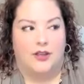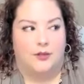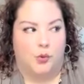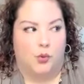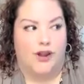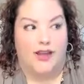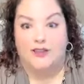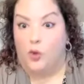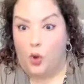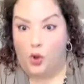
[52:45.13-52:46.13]
the board as a
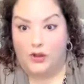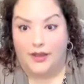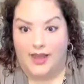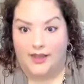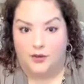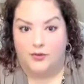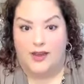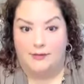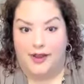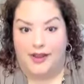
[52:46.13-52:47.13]
whole, again, there's
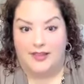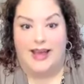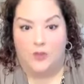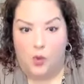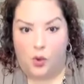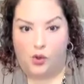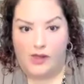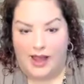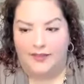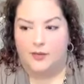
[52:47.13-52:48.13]
that phrase, as a
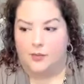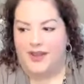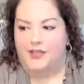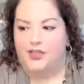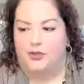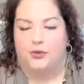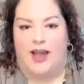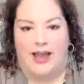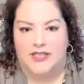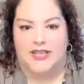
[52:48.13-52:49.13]
whole, has the right to
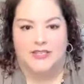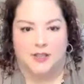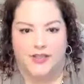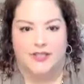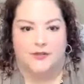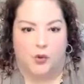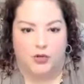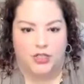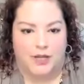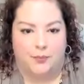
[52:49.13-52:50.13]
access the list of
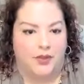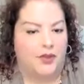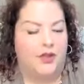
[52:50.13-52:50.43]
ownership